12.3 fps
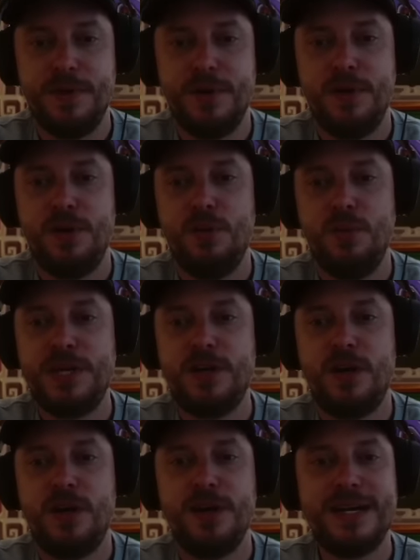No, we
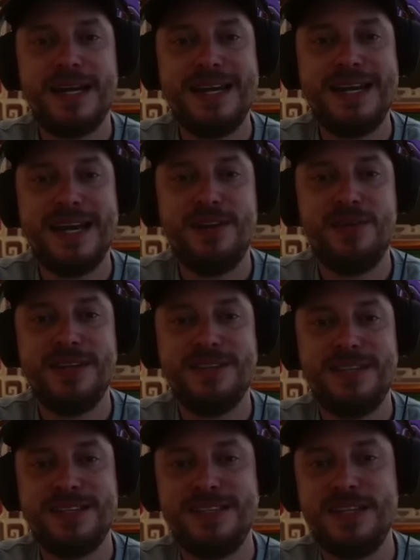can't. nine
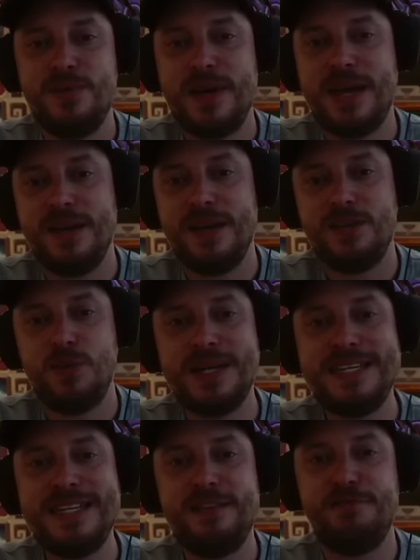hundred sixty rand.
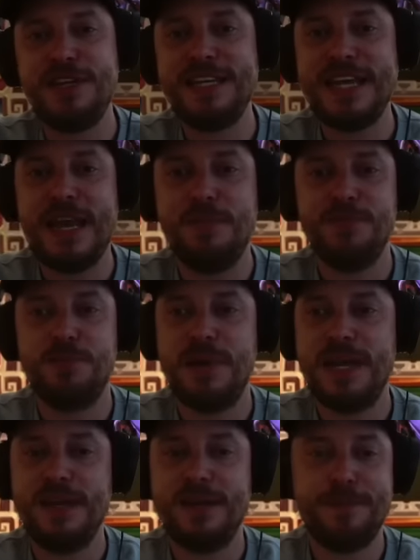twenty-three games
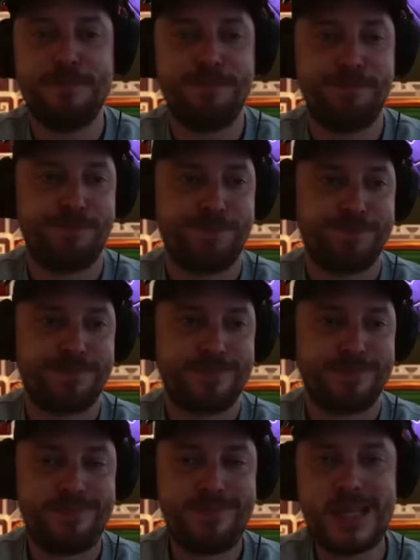played.
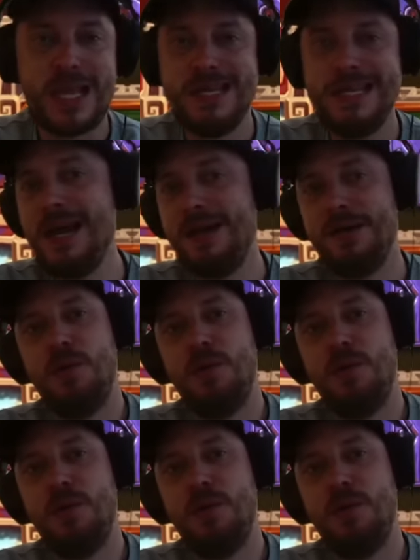Yeah,